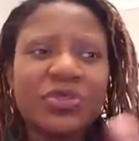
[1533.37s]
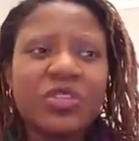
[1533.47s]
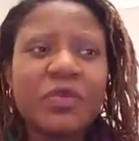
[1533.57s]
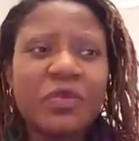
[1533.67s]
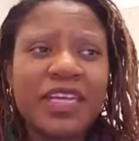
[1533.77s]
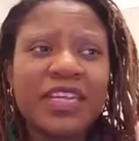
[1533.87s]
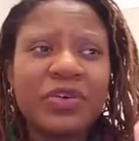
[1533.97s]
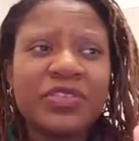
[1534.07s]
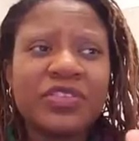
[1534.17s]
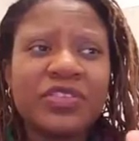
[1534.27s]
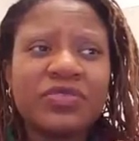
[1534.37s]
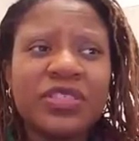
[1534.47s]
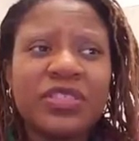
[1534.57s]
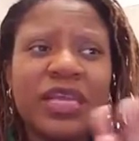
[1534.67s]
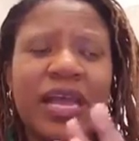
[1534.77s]
And those people that are on the
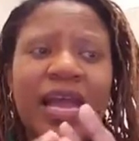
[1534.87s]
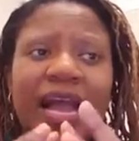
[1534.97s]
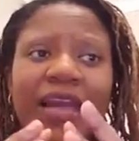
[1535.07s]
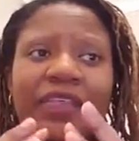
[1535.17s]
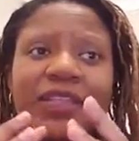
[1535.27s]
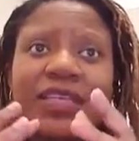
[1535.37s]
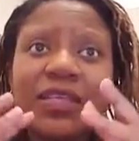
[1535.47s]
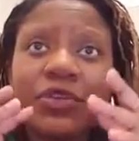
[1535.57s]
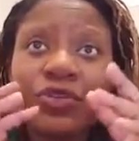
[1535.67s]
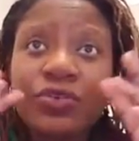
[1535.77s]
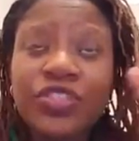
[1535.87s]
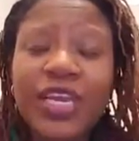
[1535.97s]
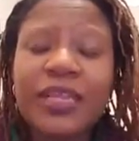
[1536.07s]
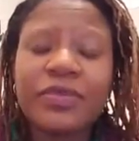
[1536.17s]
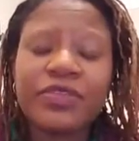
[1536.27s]
streets, I think there's a huge
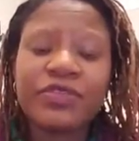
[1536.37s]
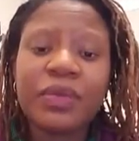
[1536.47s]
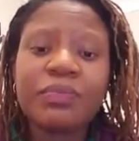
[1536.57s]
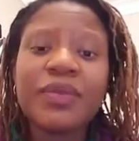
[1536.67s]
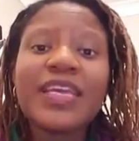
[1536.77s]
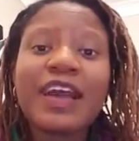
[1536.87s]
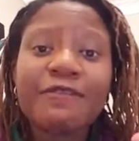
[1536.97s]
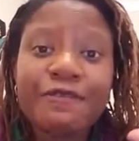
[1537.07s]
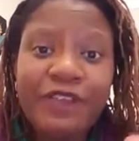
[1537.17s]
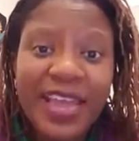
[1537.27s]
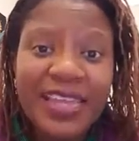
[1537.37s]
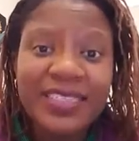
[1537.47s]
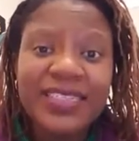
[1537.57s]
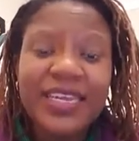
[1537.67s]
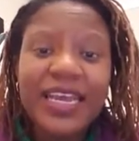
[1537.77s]
element of them being
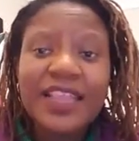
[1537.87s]
afraid